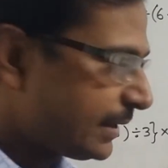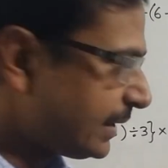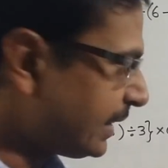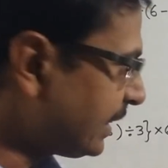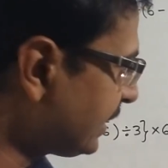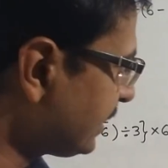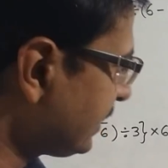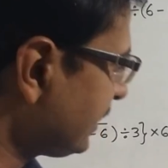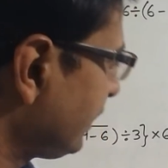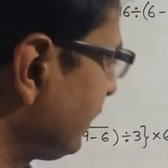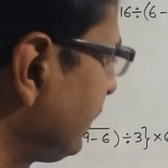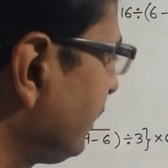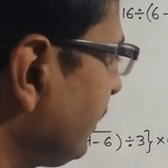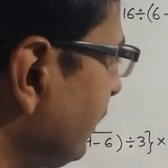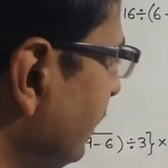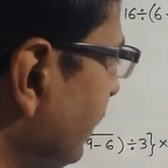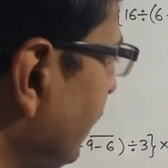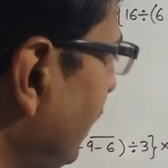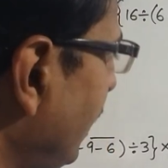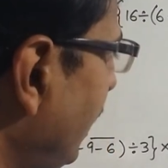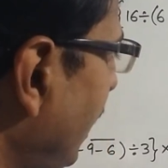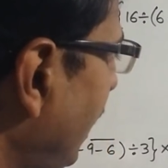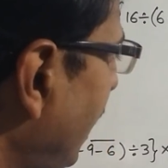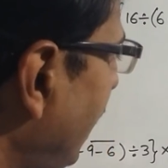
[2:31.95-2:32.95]
Then
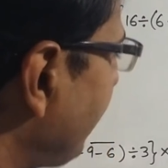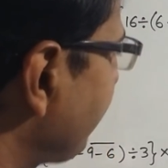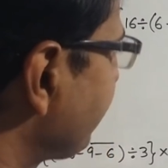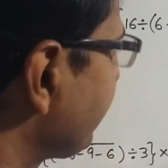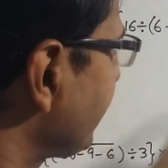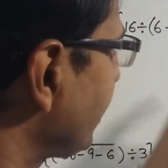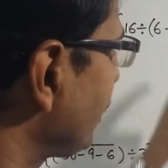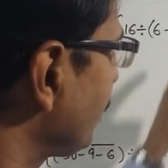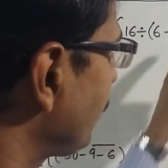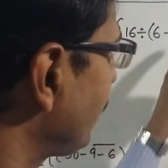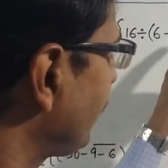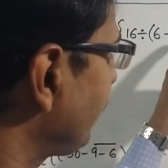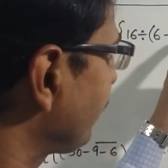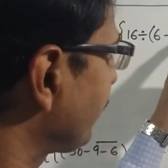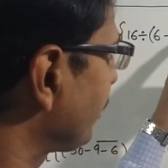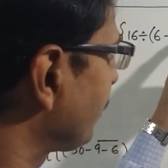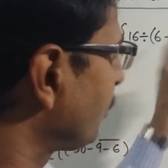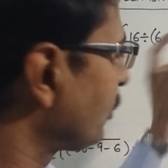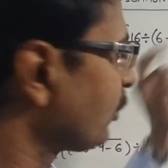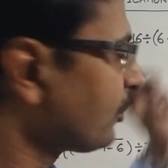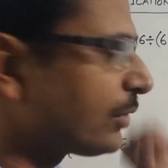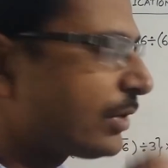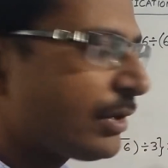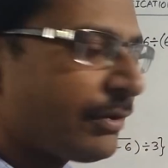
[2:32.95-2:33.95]
after you have
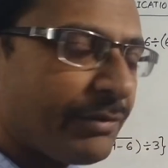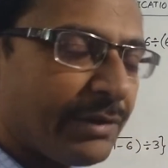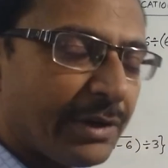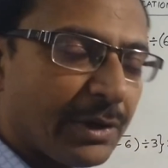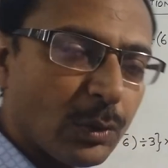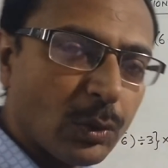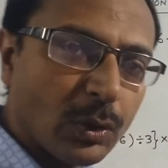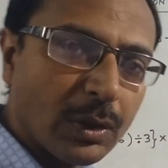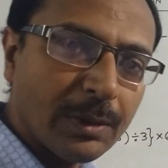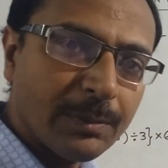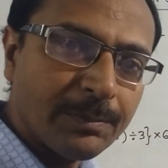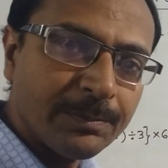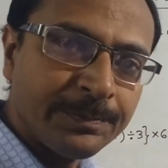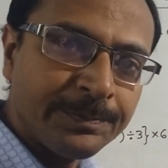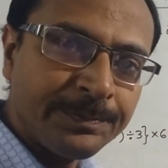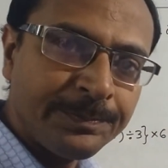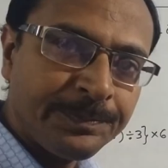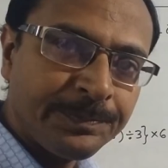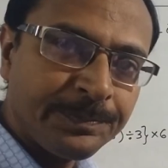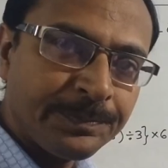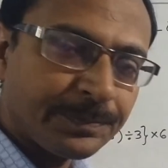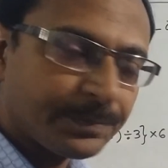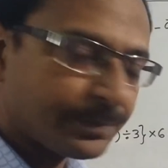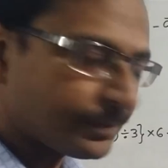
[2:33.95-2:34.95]
removed the vinculum,